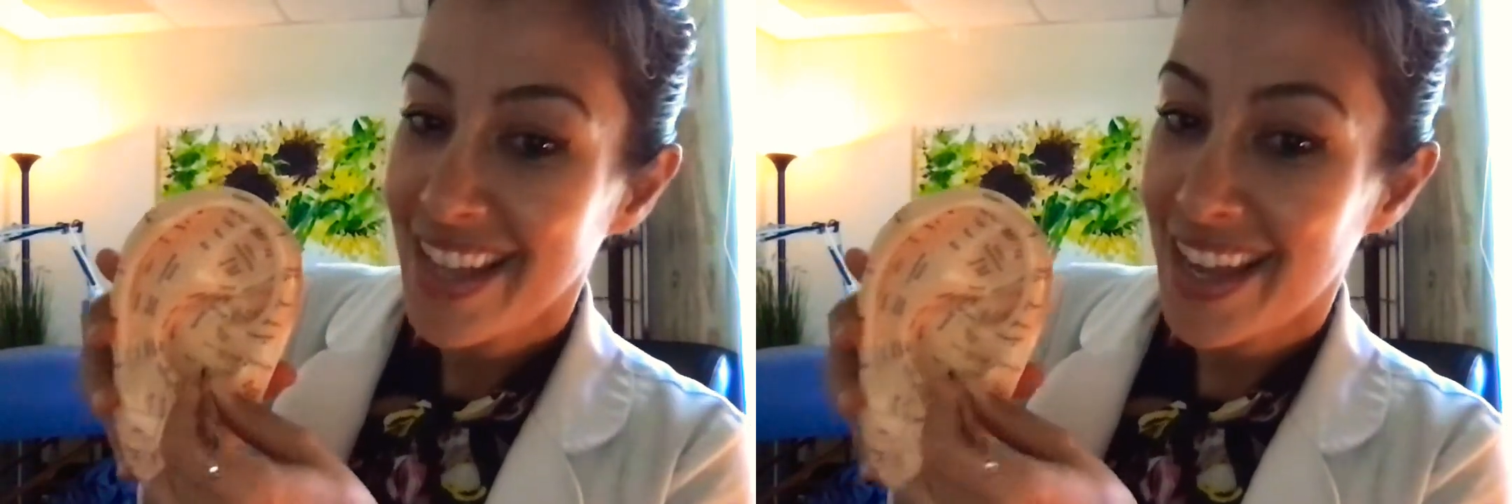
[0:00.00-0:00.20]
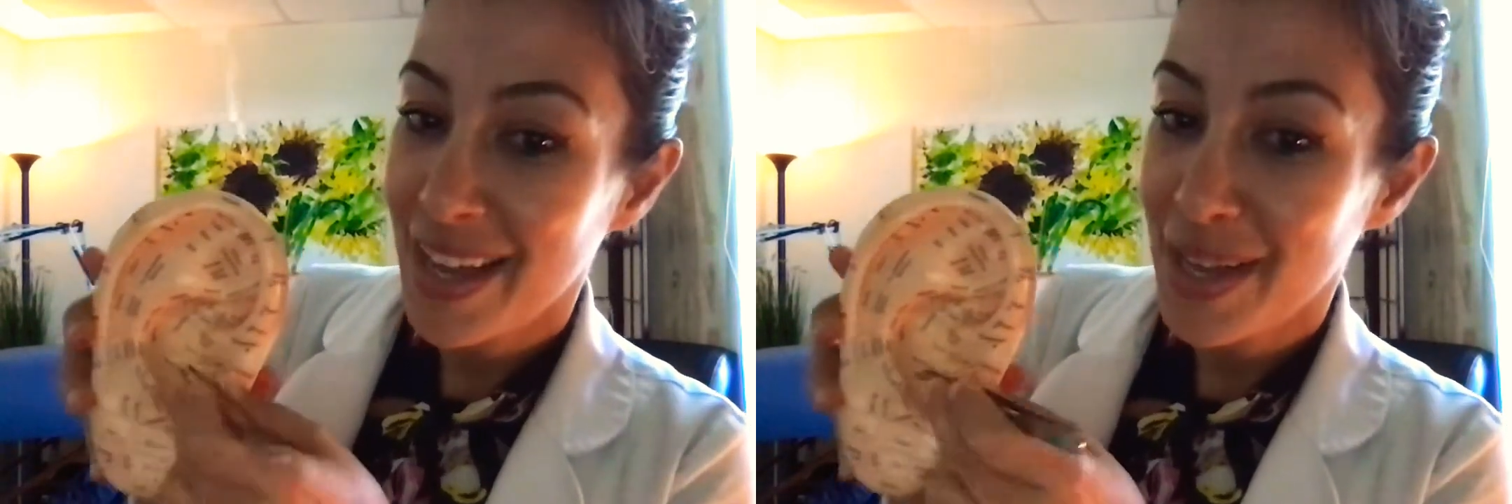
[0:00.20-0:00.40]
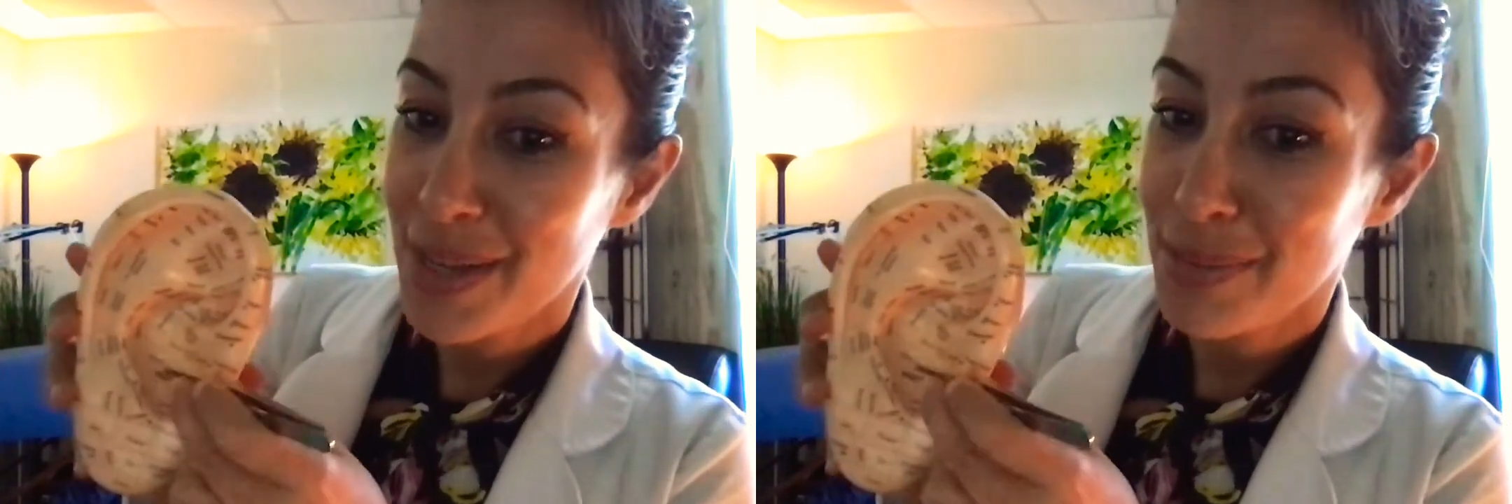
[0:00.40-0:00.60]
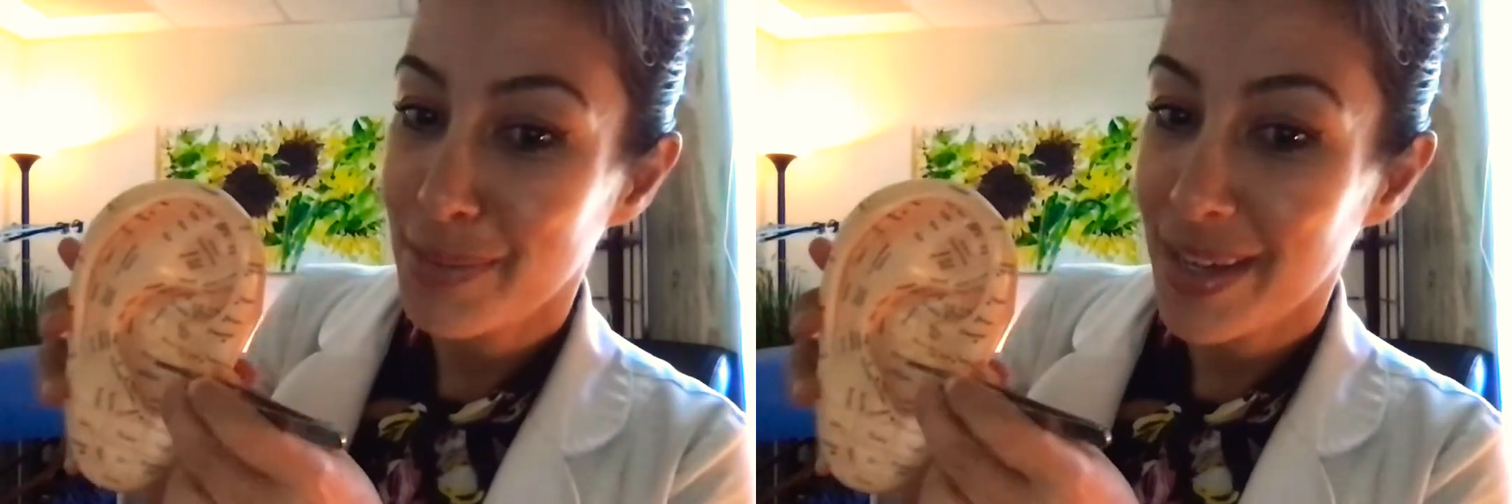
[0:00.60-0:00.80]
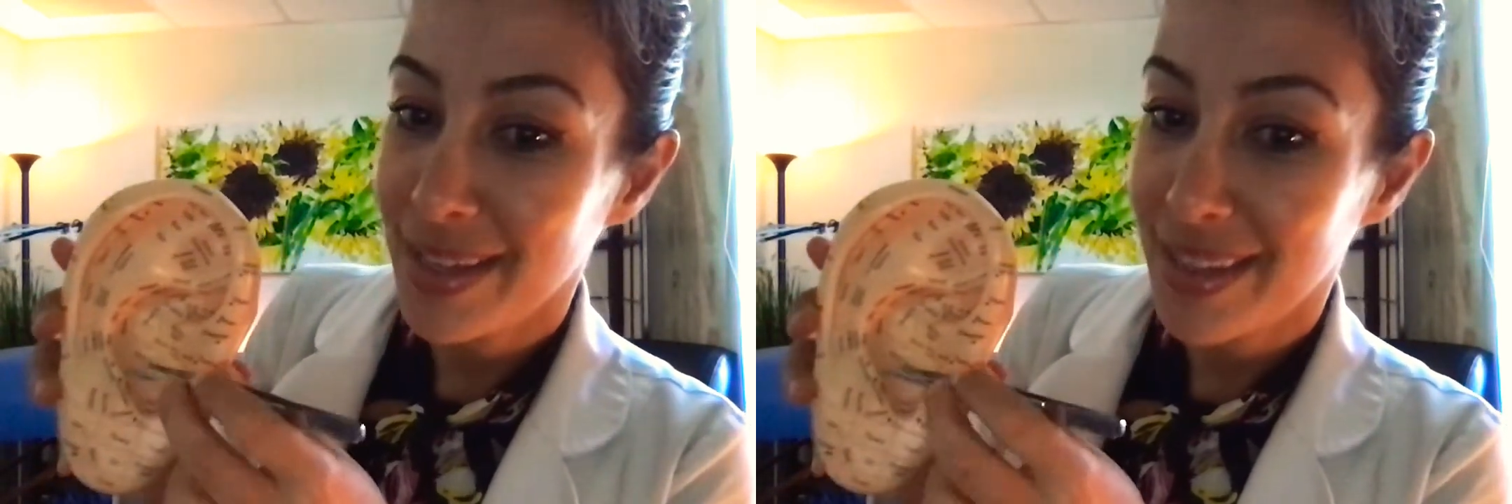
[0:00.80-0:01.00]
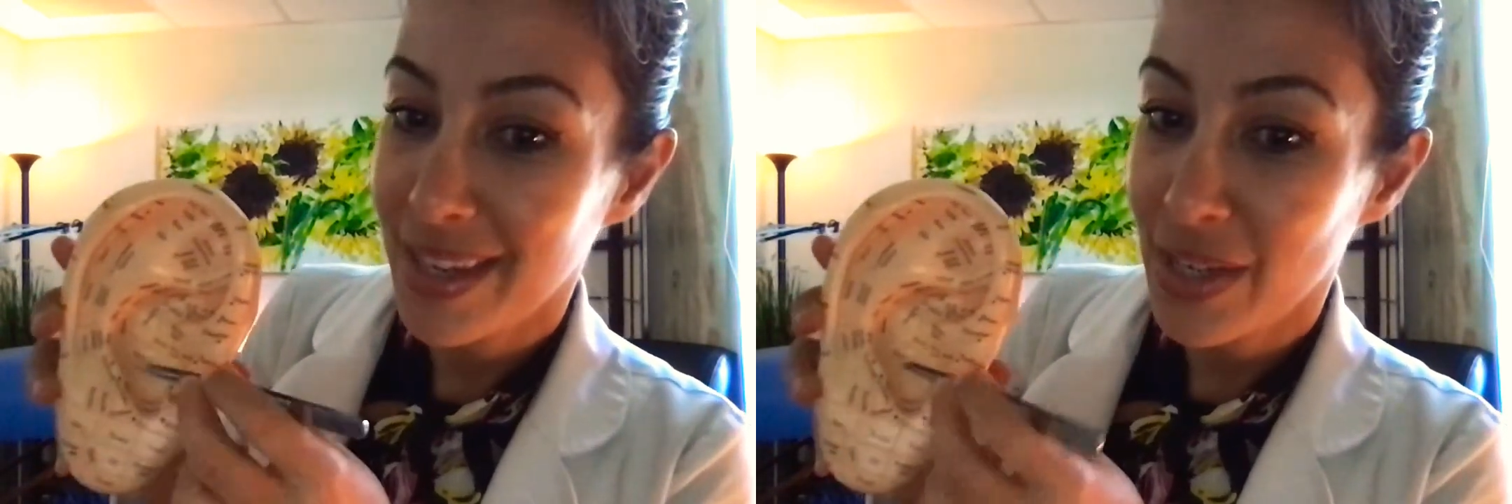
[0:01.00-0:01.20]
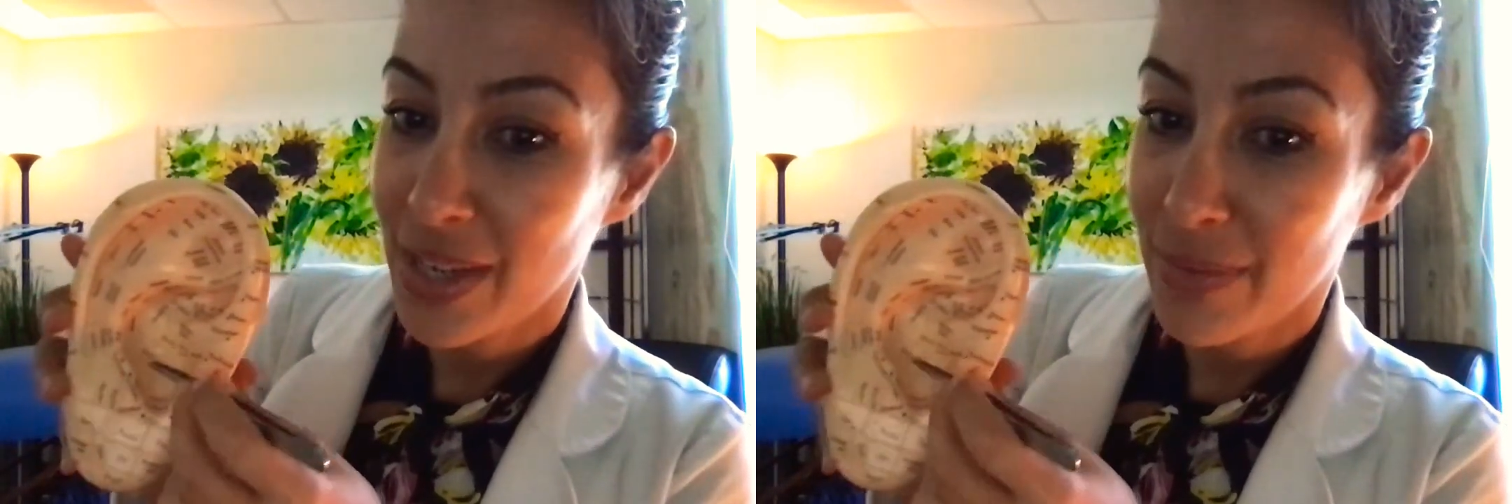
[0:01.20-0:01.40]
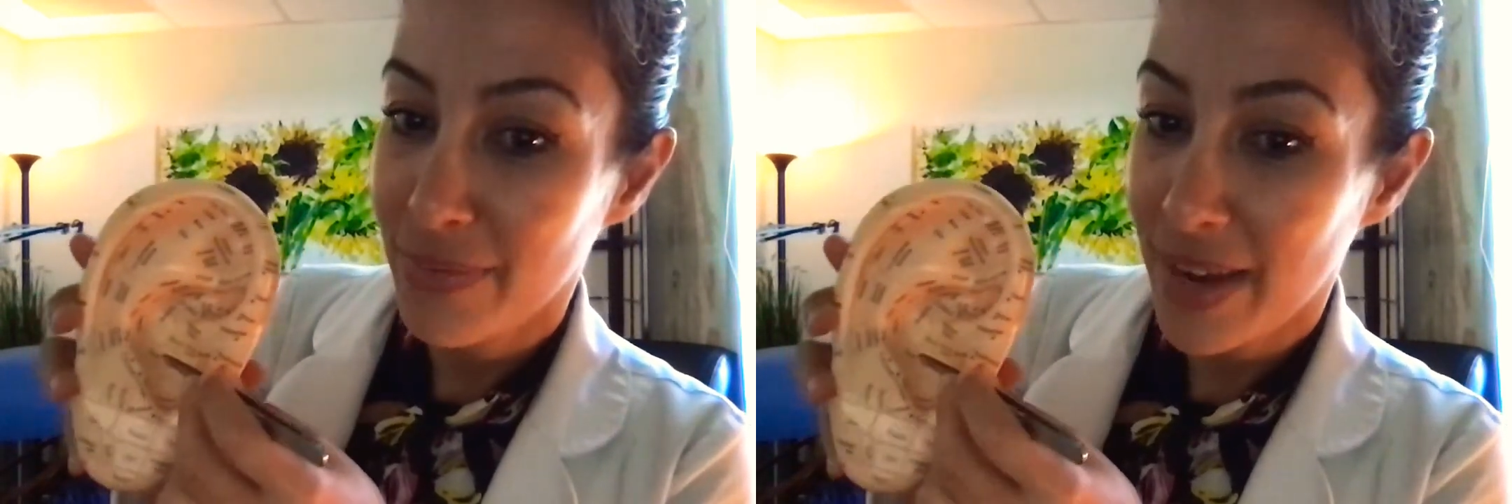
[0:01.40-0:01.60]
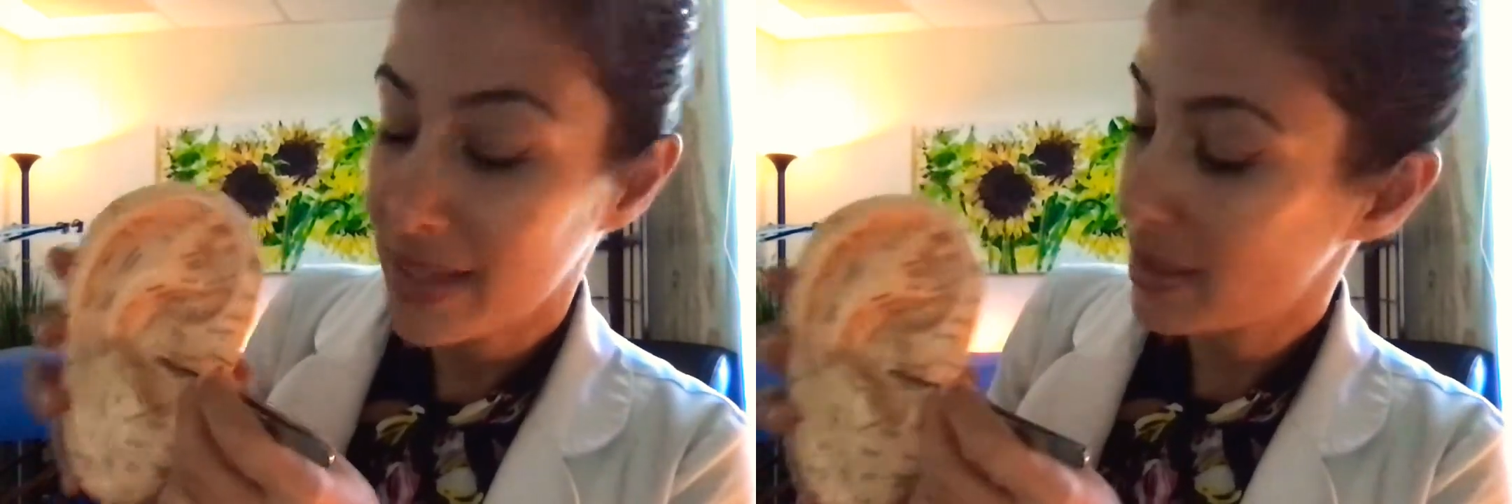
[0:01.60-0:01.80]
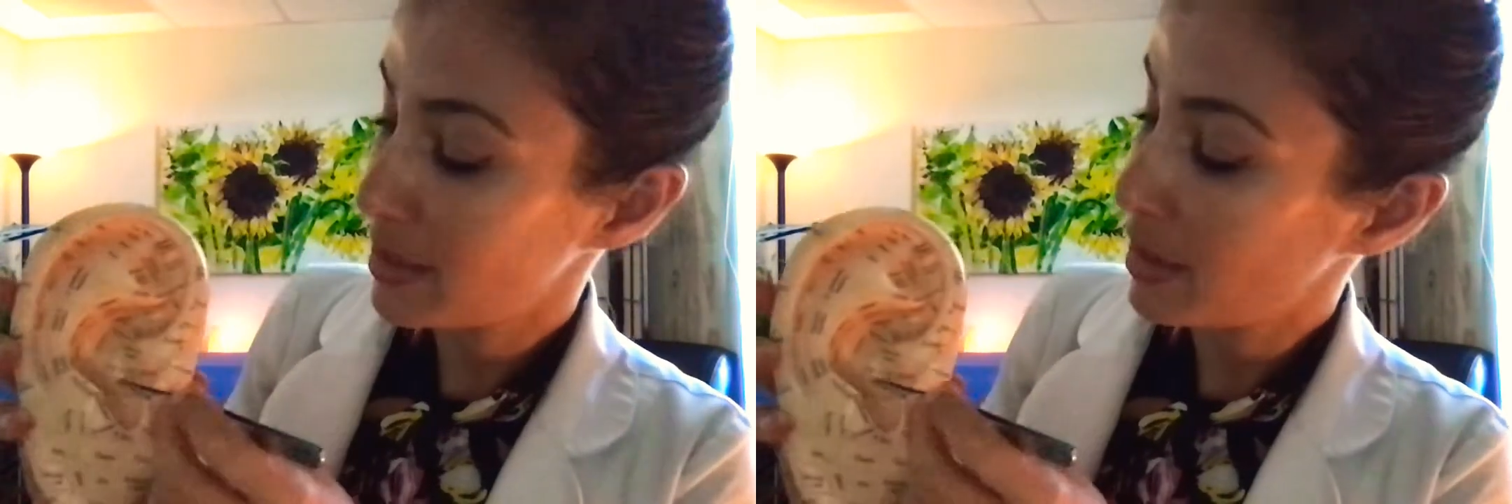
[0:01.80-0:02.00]
And then you can
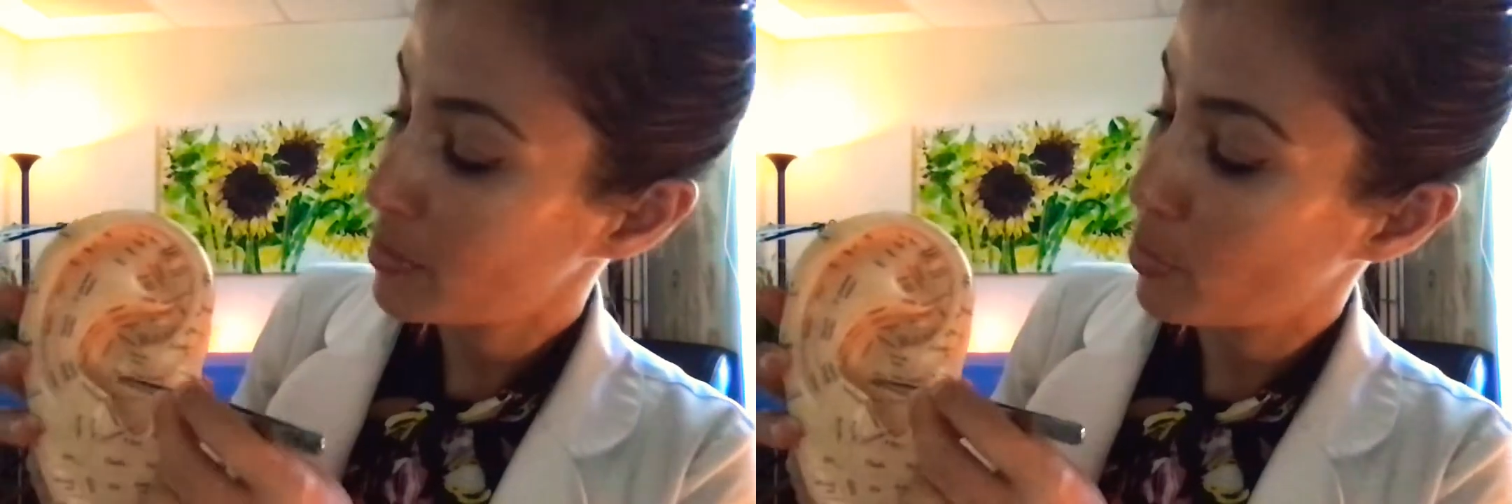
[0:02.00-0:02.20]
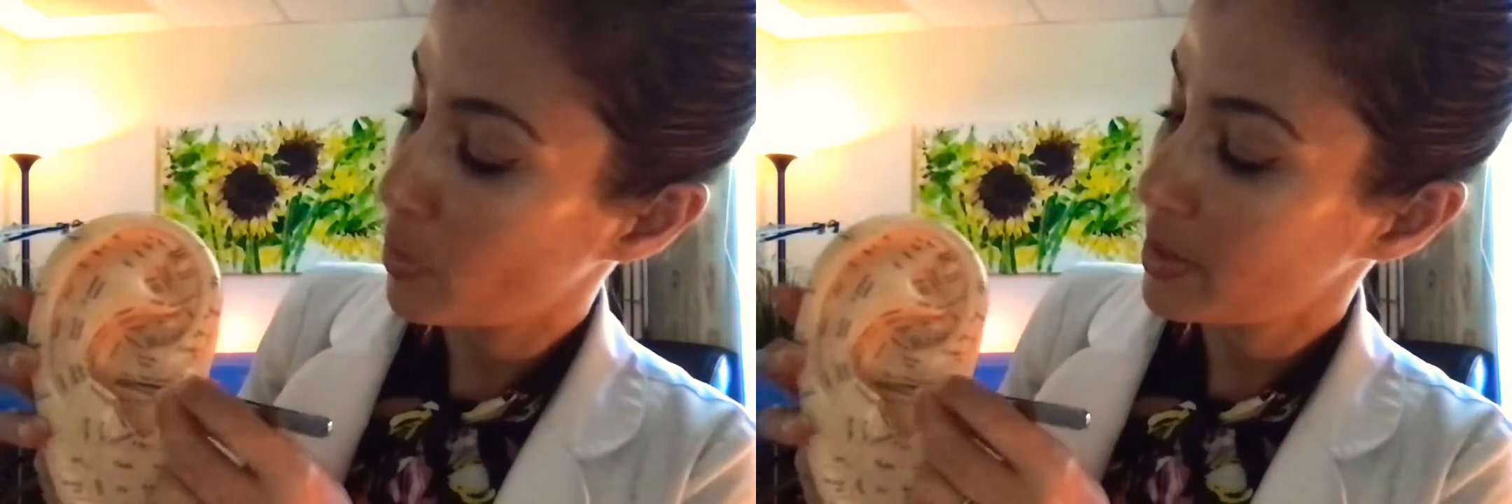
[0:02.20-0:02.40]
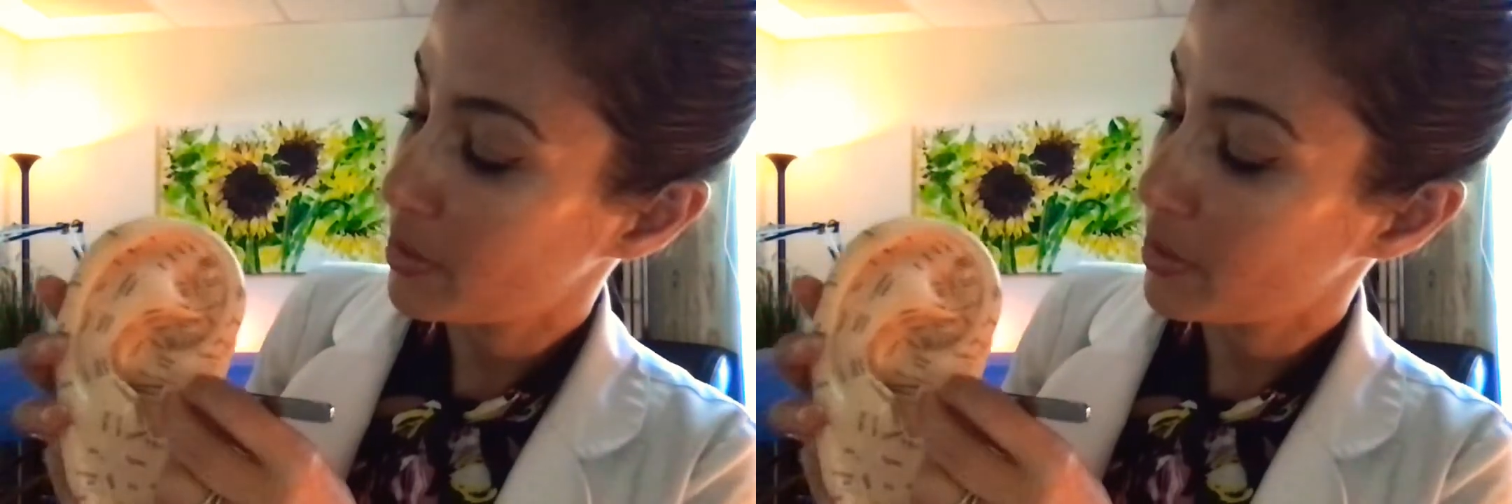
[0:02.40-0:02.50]
find the lung point.